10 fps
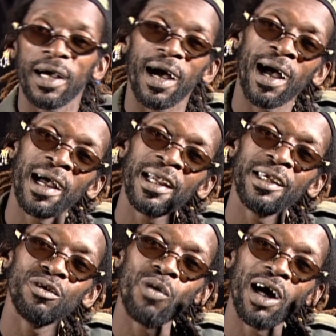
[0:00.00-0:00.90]

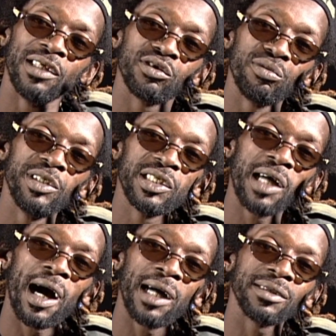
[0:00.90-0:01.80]
I want to be
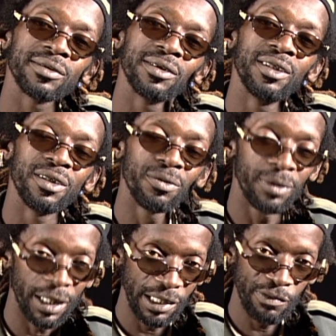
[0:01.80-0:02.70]
caught with
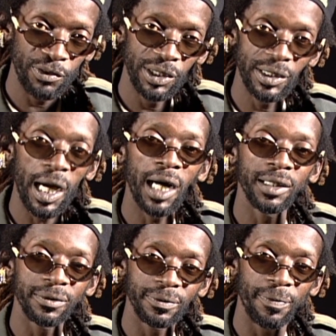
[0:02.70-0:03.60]
a different thought.
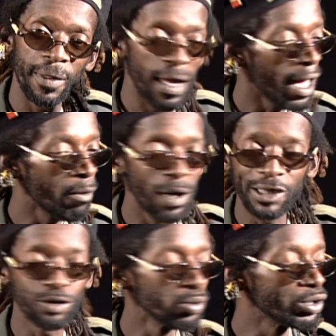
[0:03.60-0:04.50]
I want
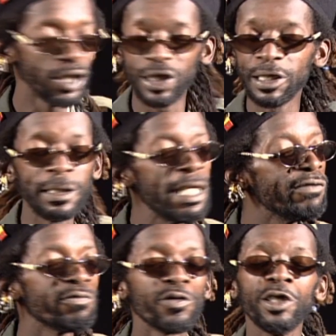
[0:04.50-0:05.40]
something
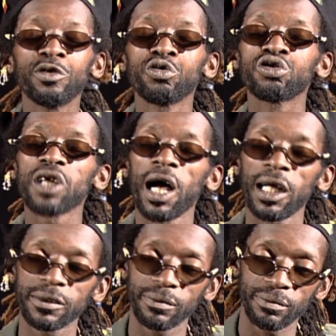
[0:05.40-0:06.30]
different to start.